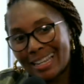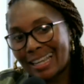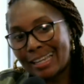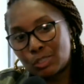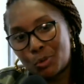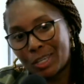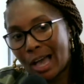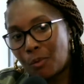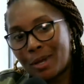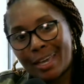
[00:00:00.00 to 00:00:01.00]
And guess what?
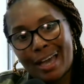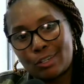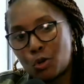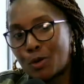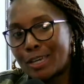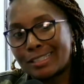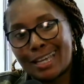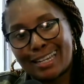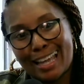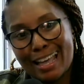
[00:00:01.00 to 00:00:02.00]
Y'all ain't got nowhere and
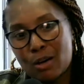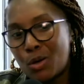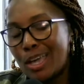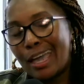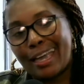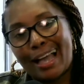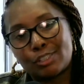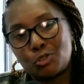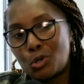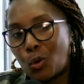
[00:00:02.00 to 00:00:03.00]
sat down and
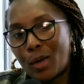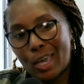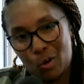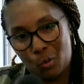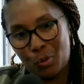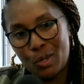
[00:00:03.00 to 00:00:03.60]
got you no help.